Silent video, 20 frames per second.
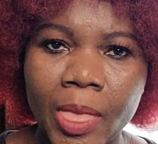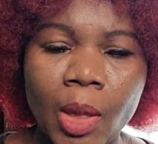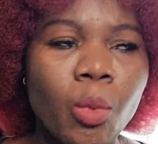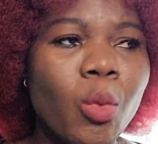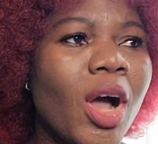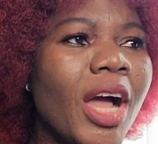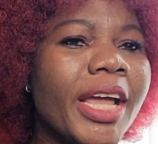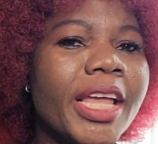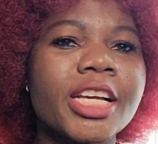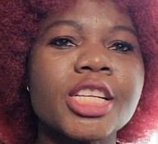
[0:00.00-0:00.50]

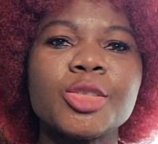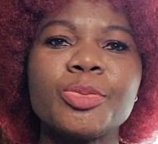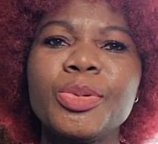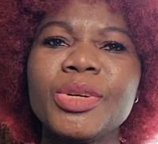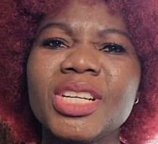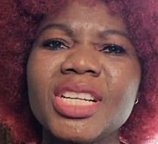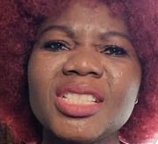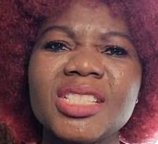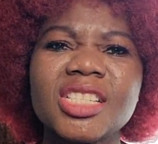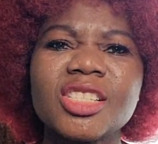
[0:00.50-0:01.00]
Work
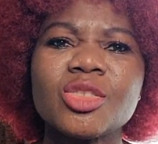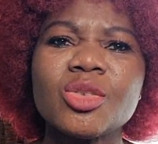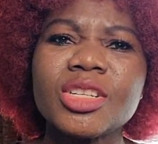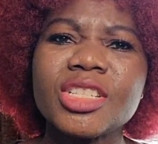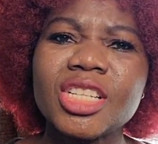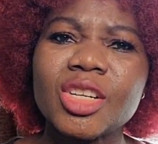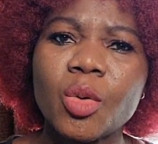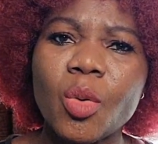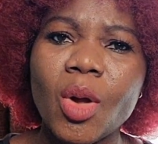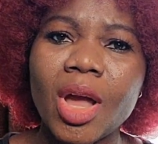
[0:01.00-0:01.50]
experience is not
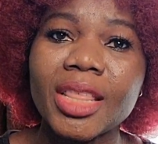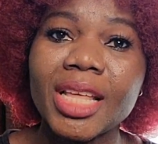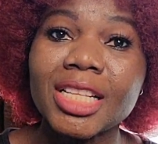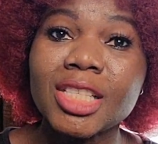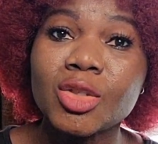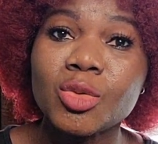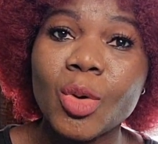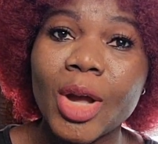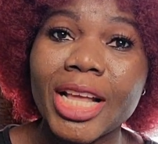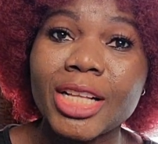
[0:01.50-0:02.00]
required.
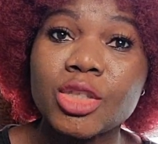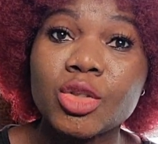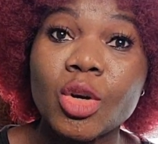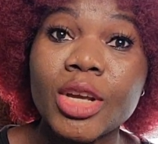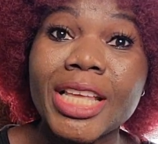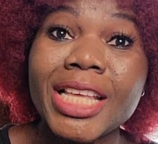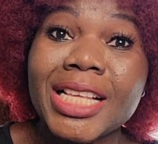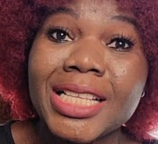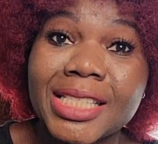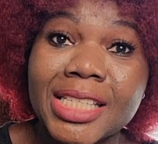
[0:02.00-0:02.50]
That's why it's so
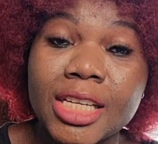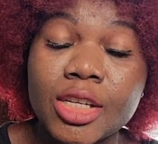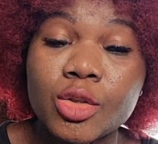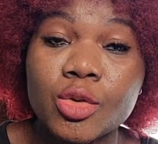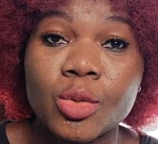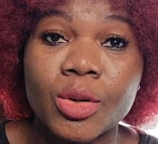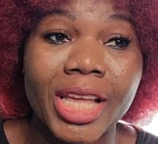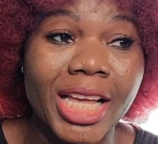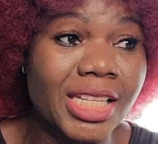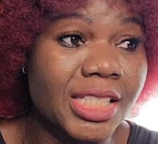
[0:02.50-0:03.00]
easy
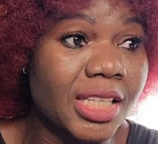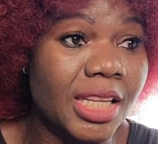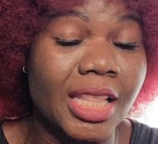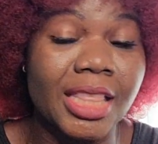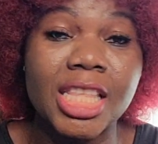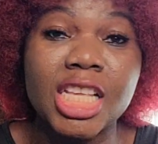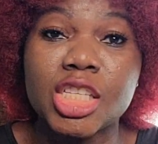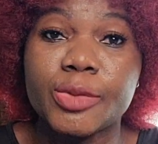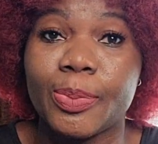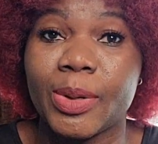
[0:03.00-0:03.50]
to get
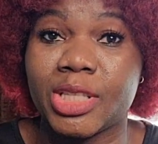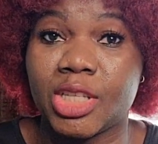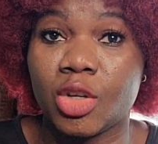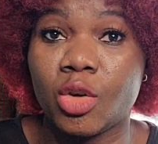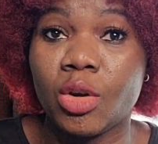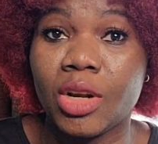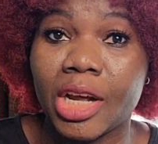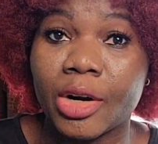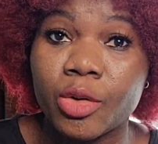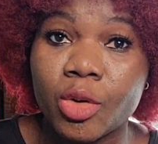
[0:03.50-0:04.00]
this
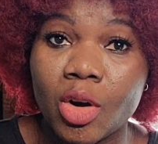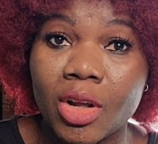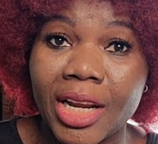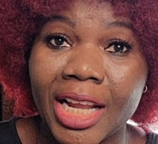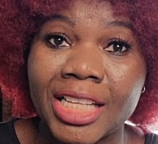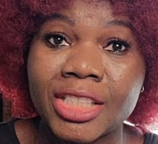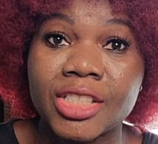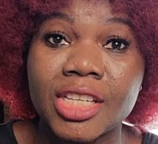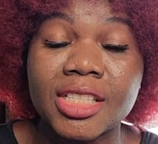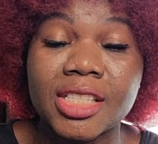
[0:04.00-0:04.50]
particular role
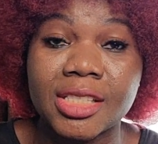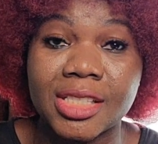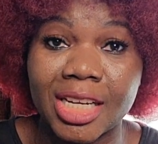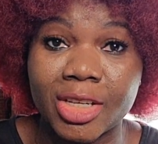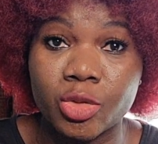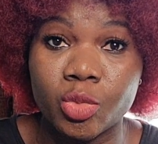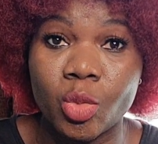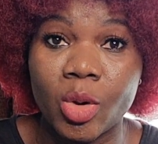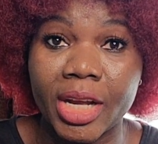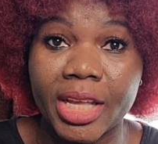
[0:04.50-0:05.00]
and just
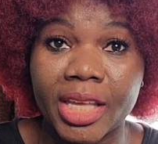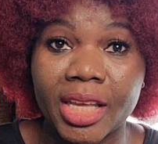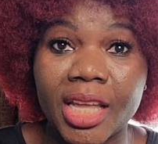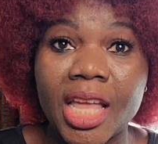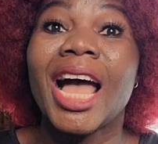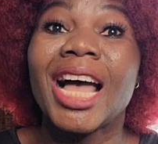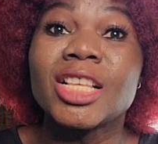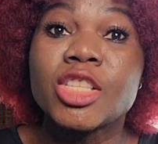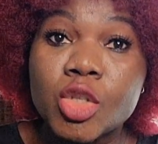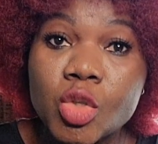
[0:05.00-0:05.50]
start working
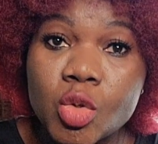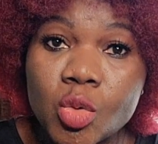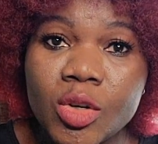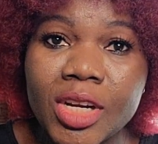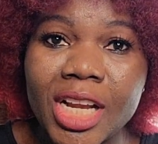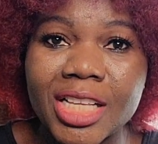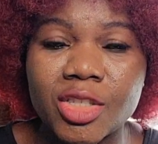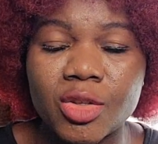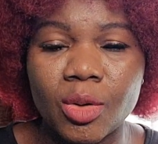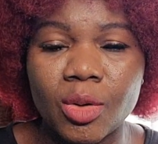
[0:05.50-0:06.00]
as soon
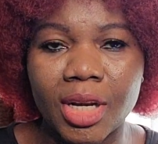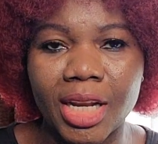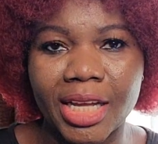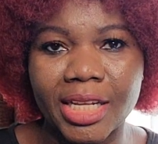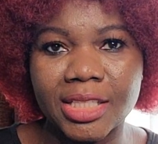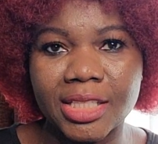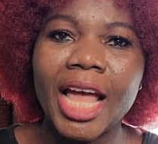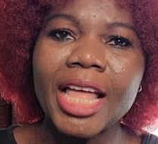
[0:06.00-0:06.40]
as you land.